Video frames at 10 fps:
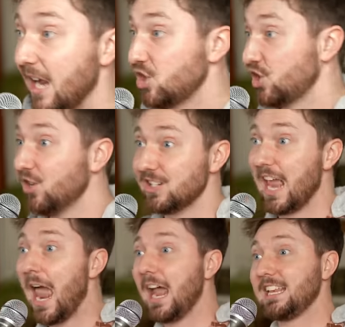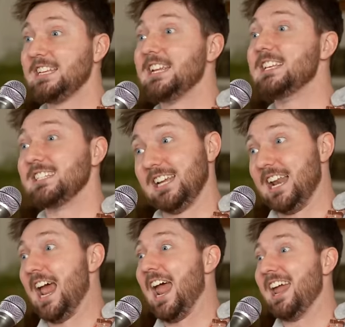I sure as heck didn't
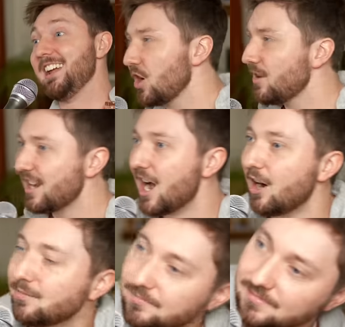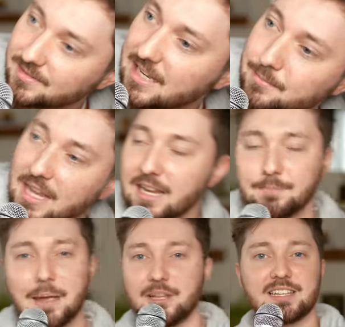today. So, you know, seems like
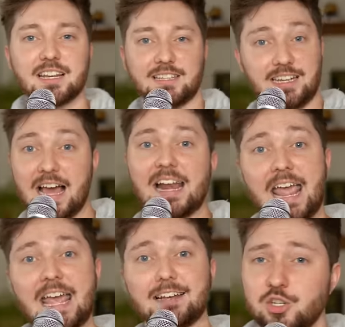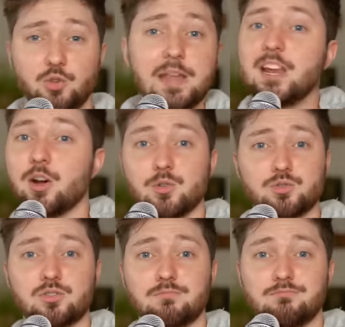maybe it's getting a little out of hand.
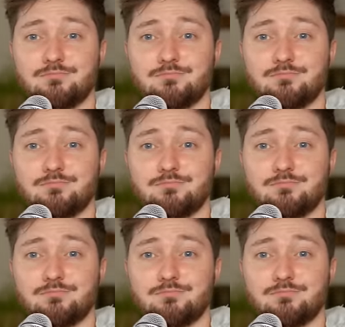Doritos,